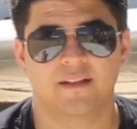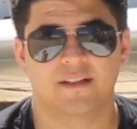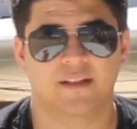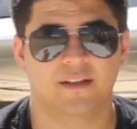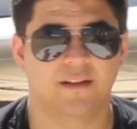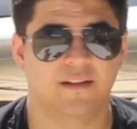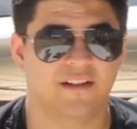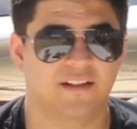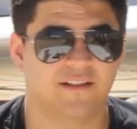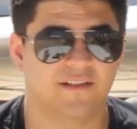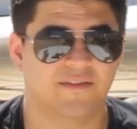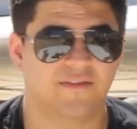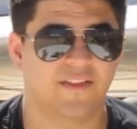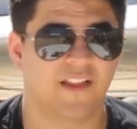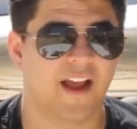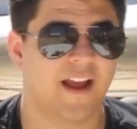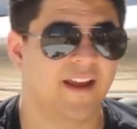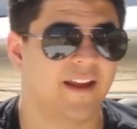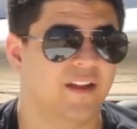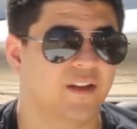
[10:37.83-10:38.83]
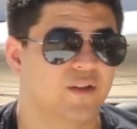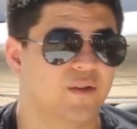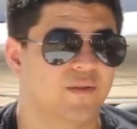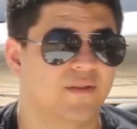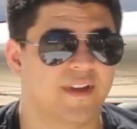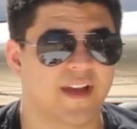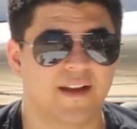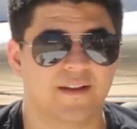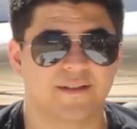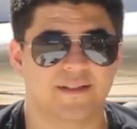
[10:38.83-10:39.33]
to flying in
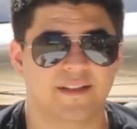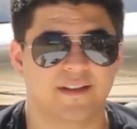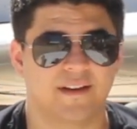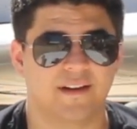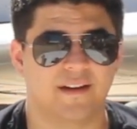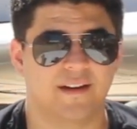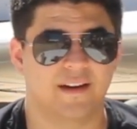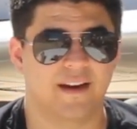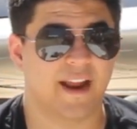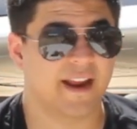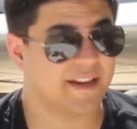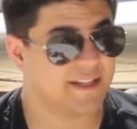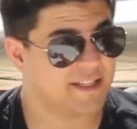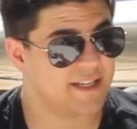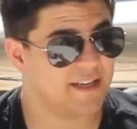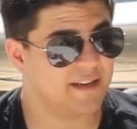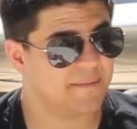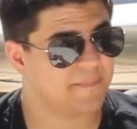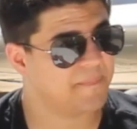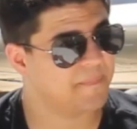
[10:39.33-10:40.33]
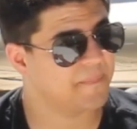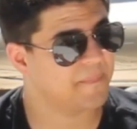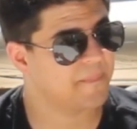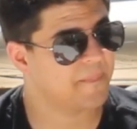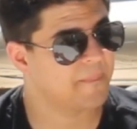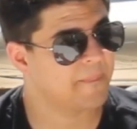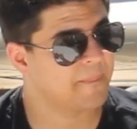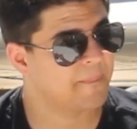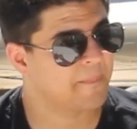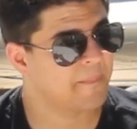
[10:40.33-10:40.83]
2019,
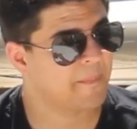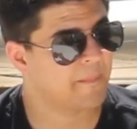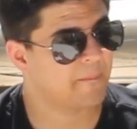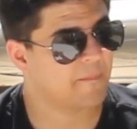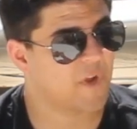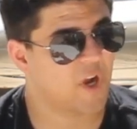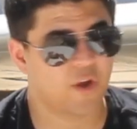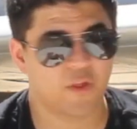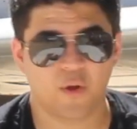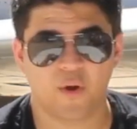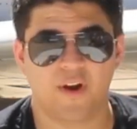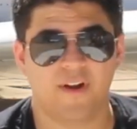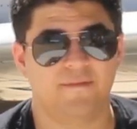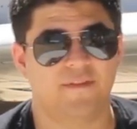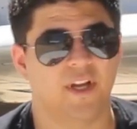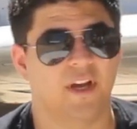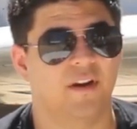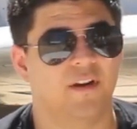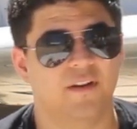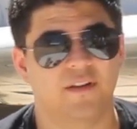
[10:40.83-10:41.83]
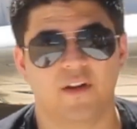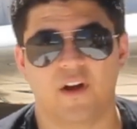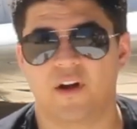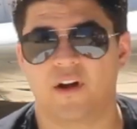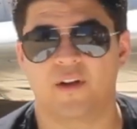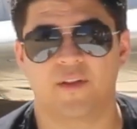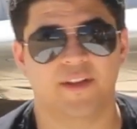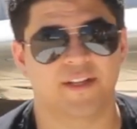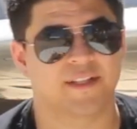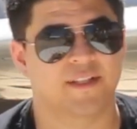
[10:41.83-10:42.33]
although I've done
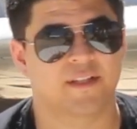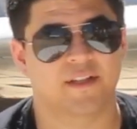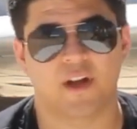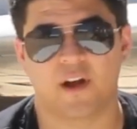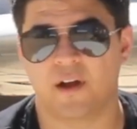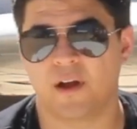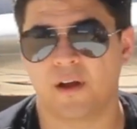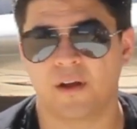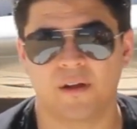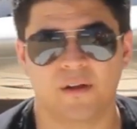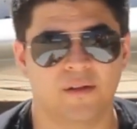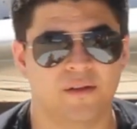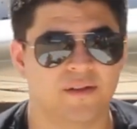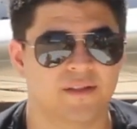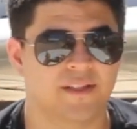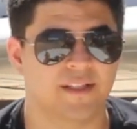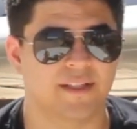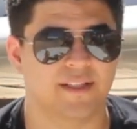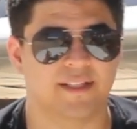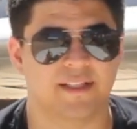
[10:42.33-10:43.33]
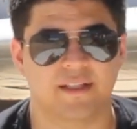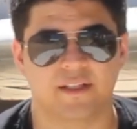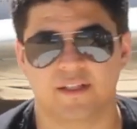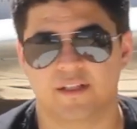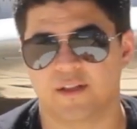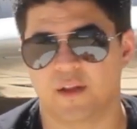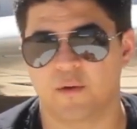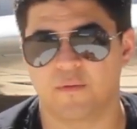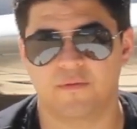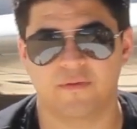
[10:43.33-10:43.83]
all the stalls and
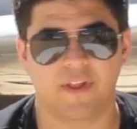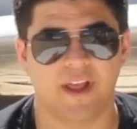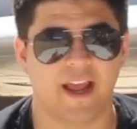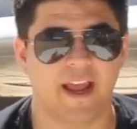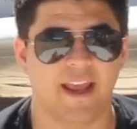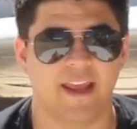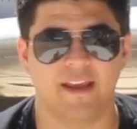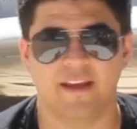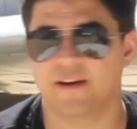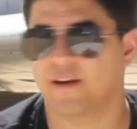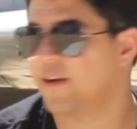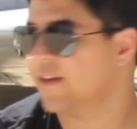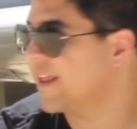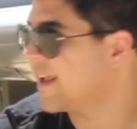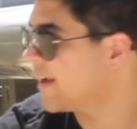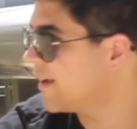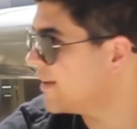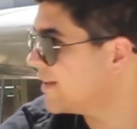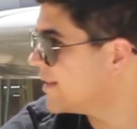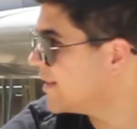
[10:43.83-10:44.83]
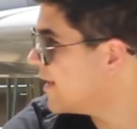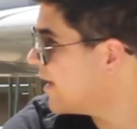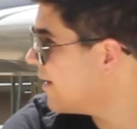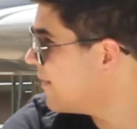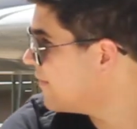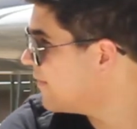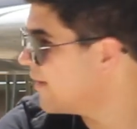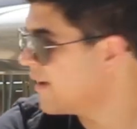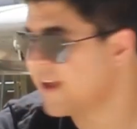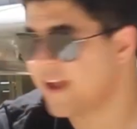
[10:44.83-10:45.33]
slow flight and all that good
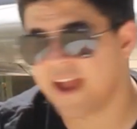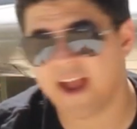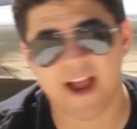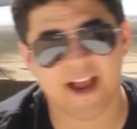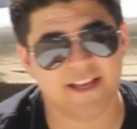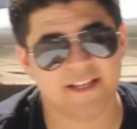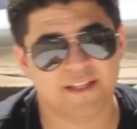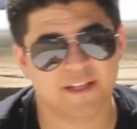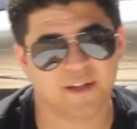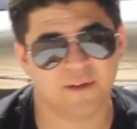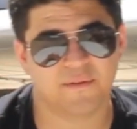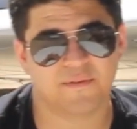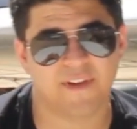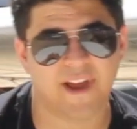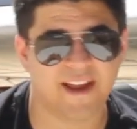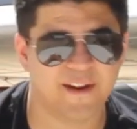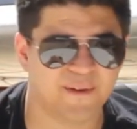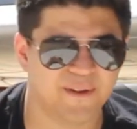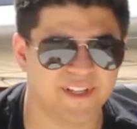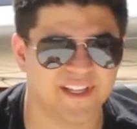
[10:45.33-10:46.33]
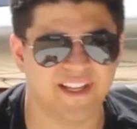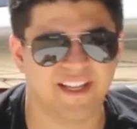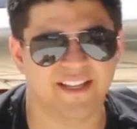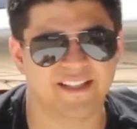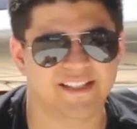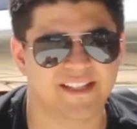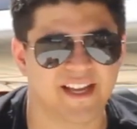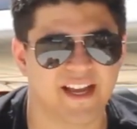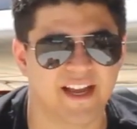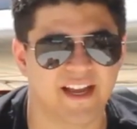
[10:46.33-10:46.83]
stuff, I still found
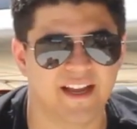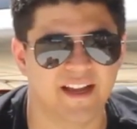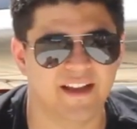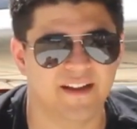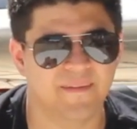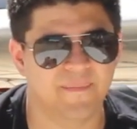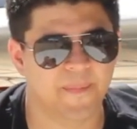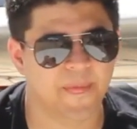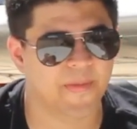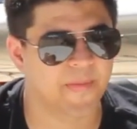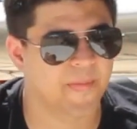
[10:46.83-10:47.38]
it, there